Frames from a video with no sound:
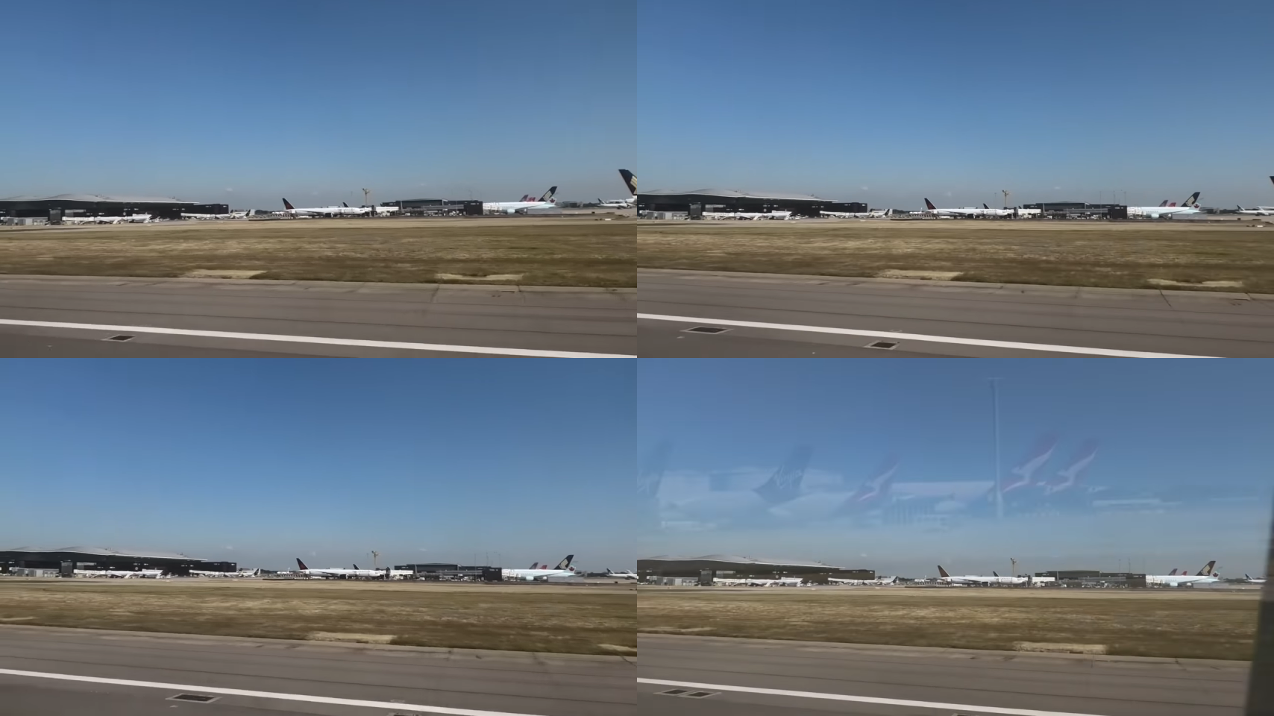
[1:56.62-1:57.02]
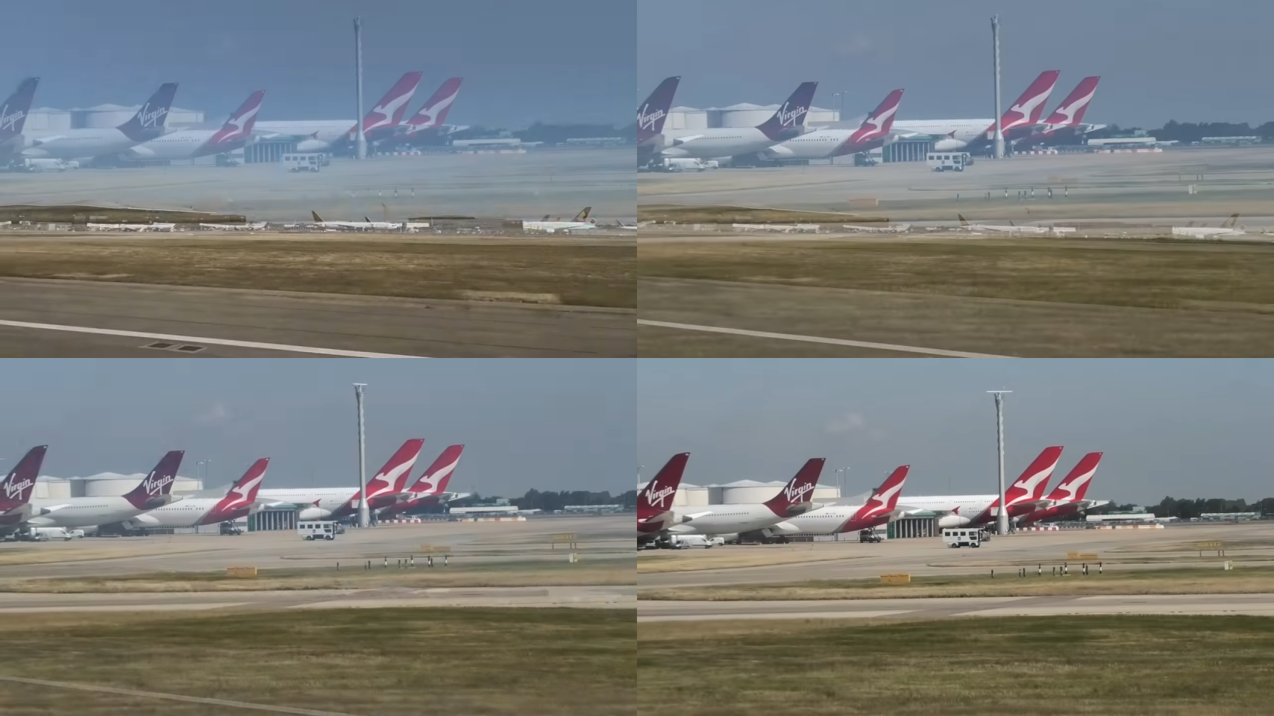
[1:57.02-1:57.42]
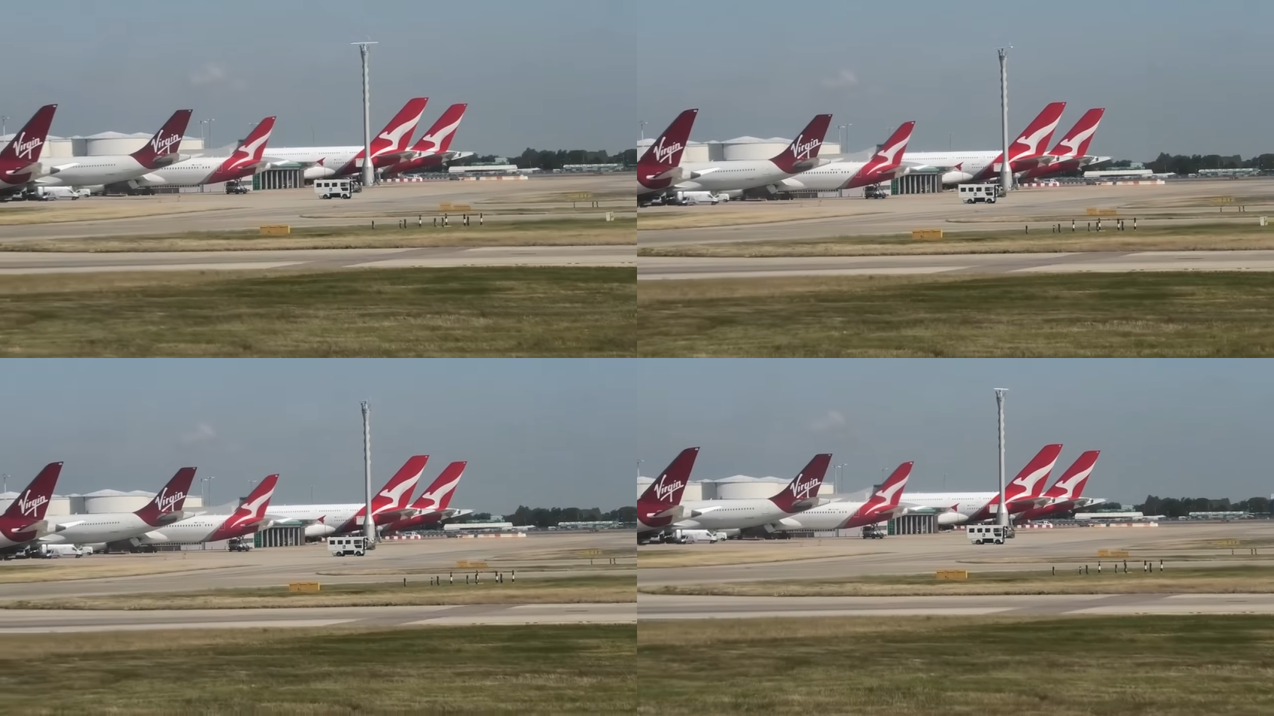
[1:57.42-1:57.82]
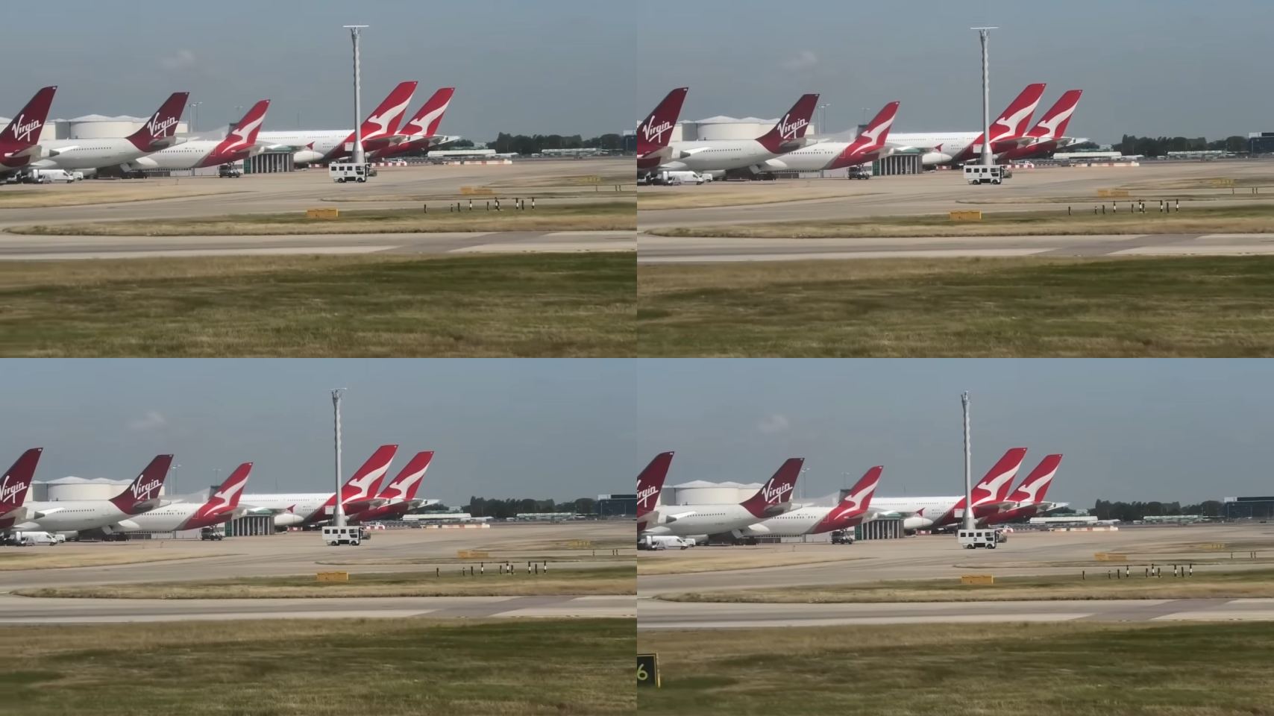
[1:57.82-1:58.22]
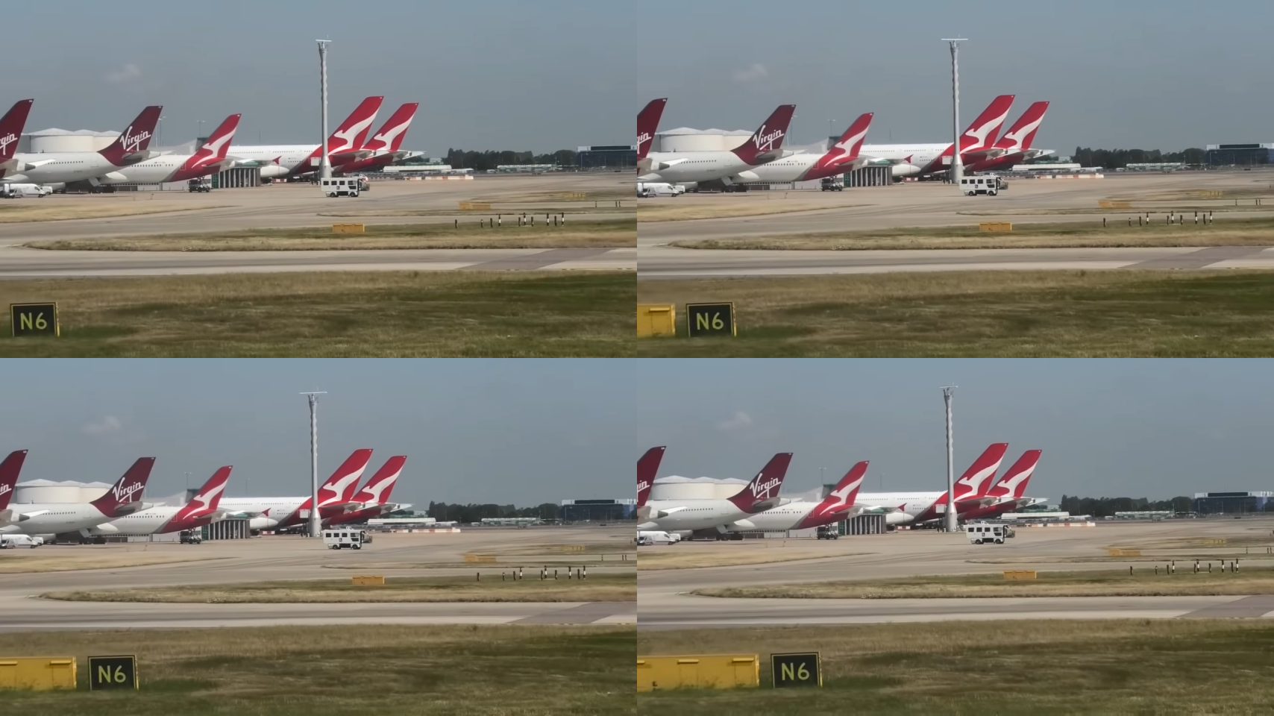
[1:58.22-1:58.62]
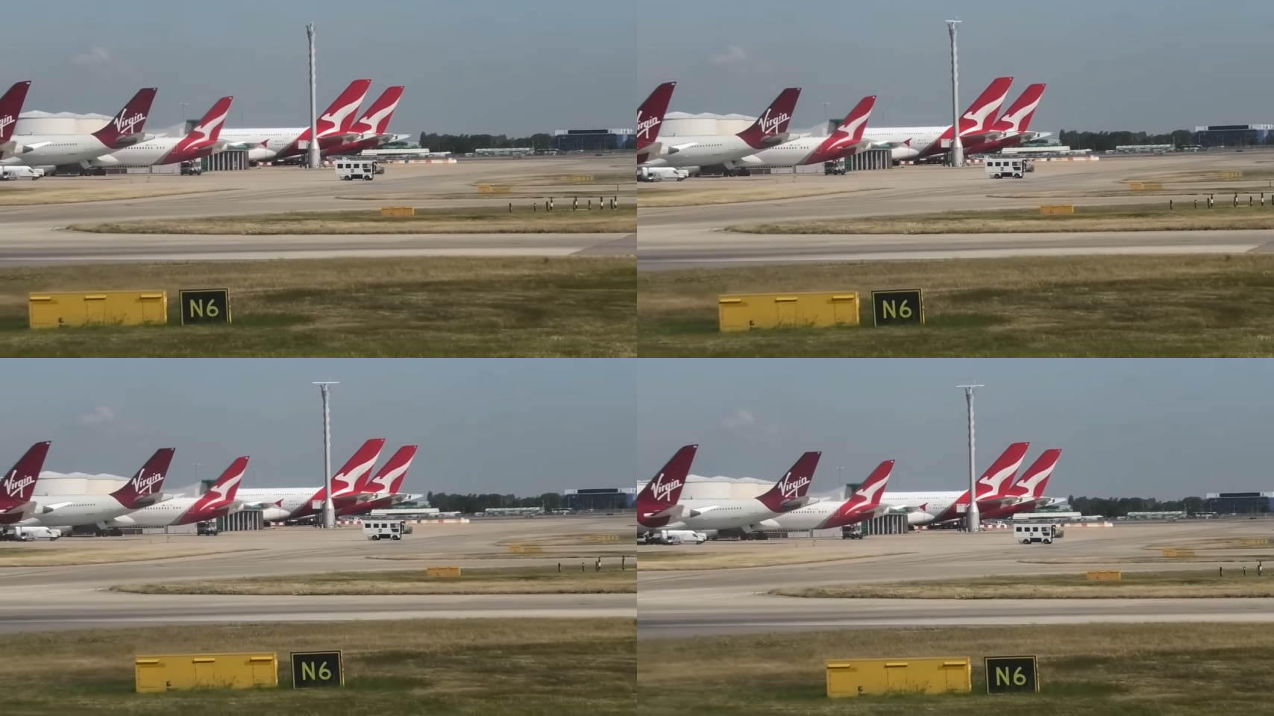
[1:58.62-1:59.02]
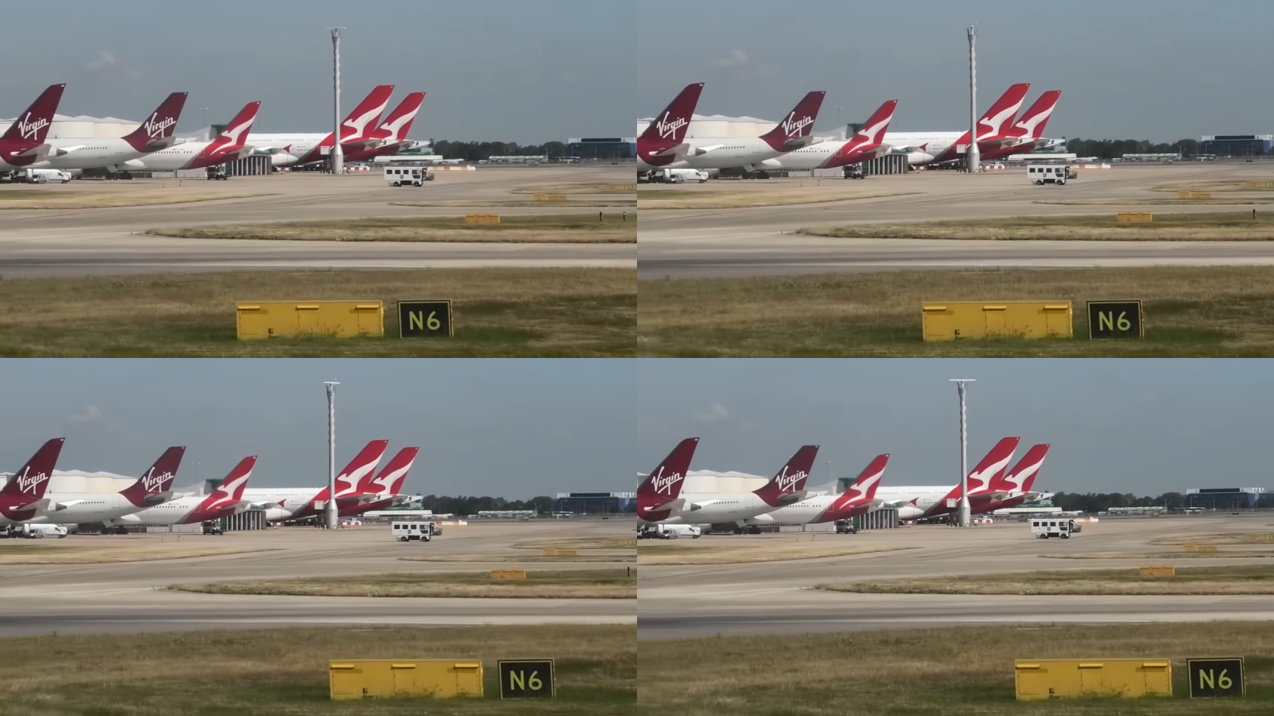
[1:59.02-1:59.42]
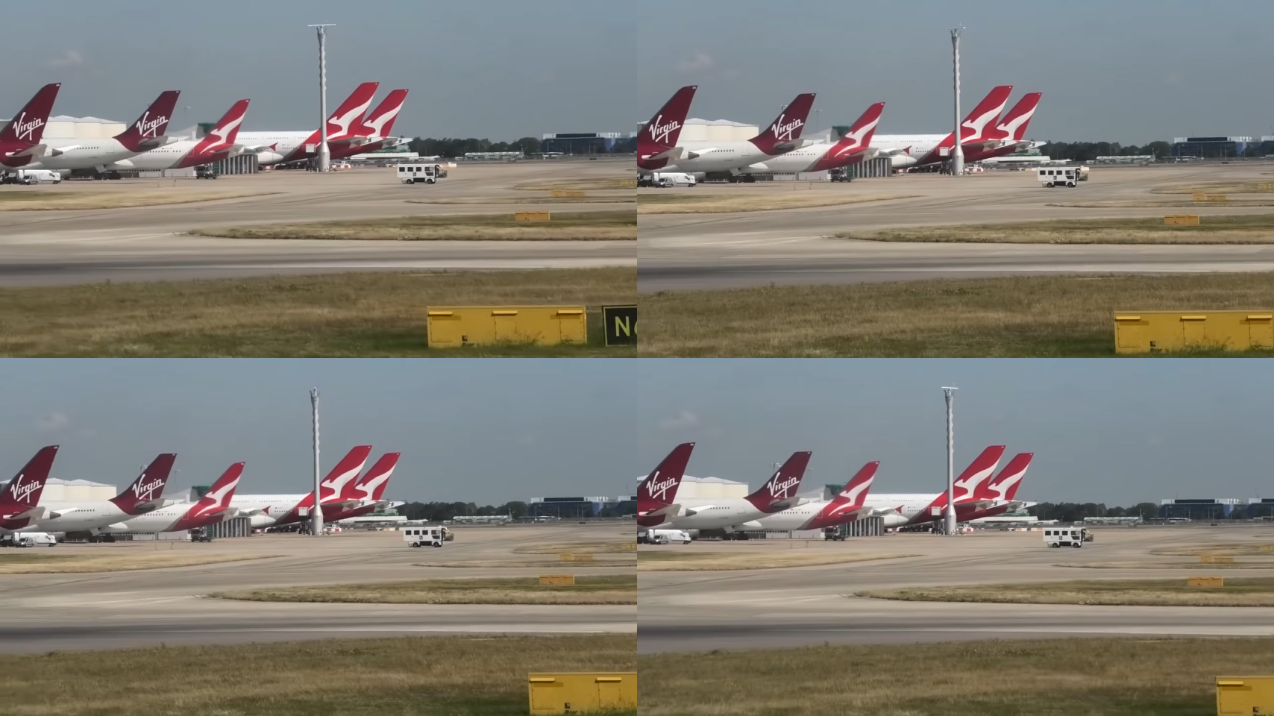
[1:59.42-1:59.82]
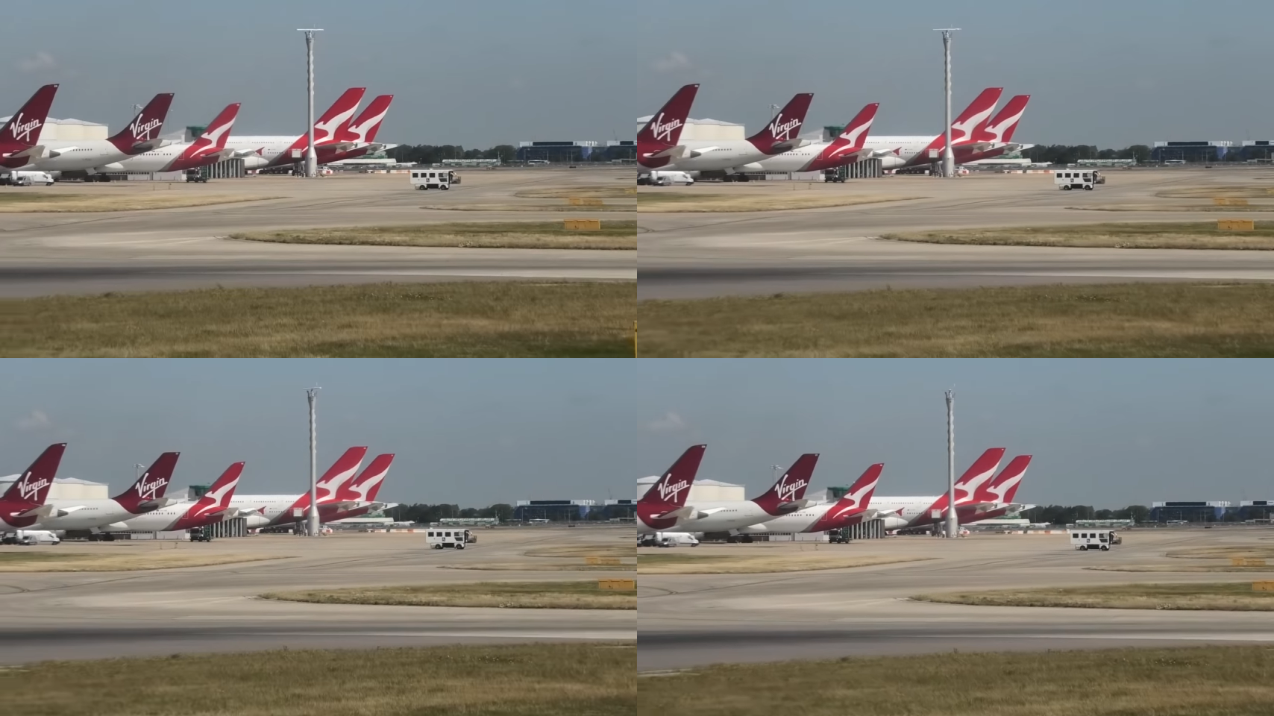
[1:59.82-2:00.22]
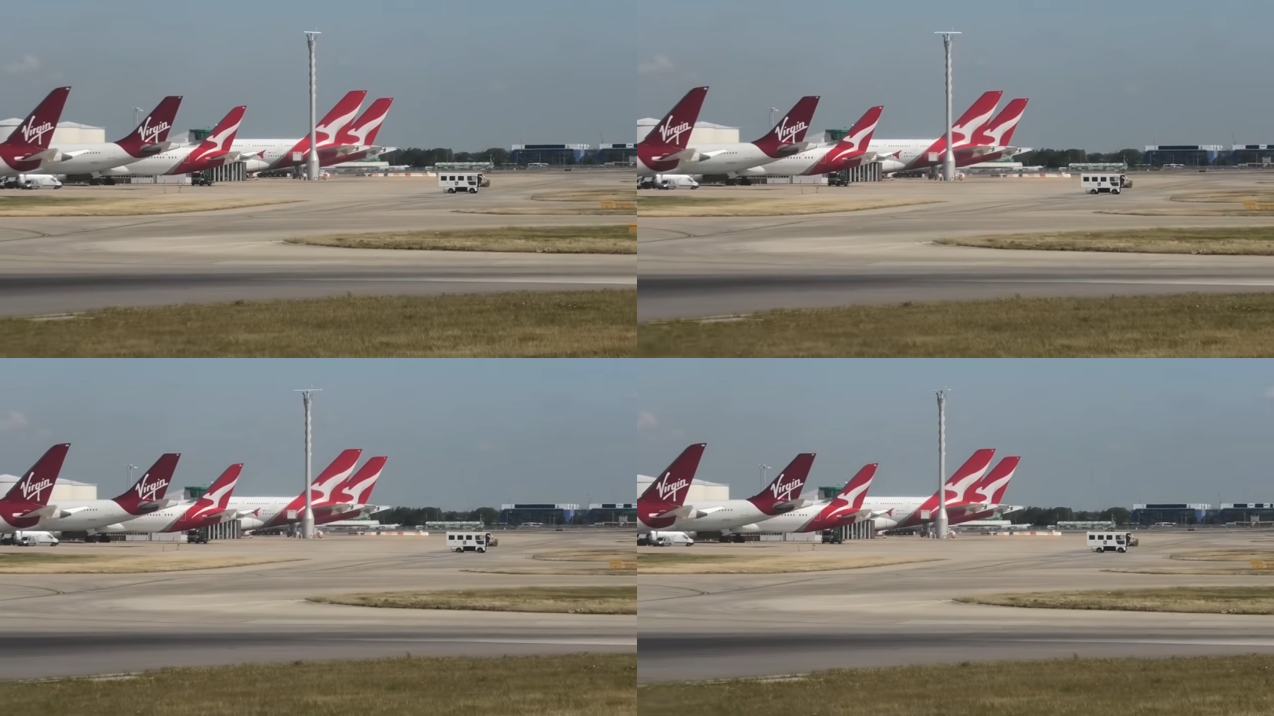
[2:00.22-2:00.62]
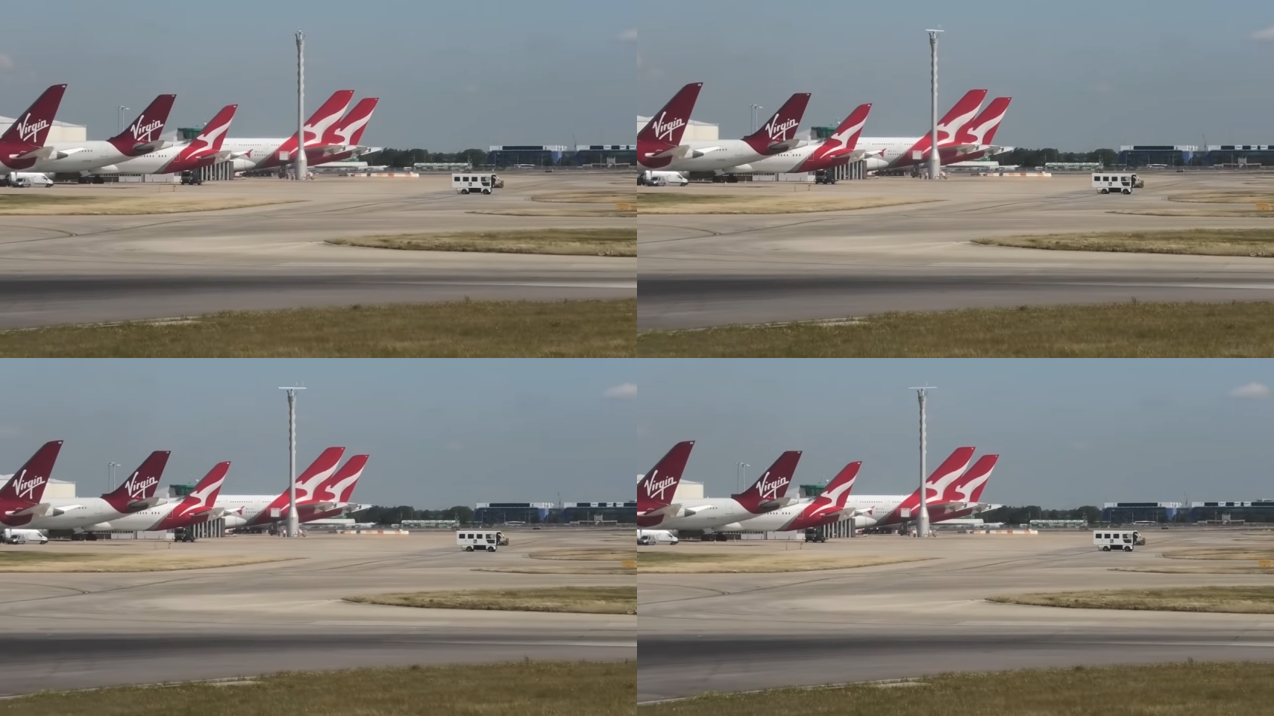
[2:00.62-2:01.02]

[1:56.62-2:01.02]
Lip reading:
[unreadable: no face in view]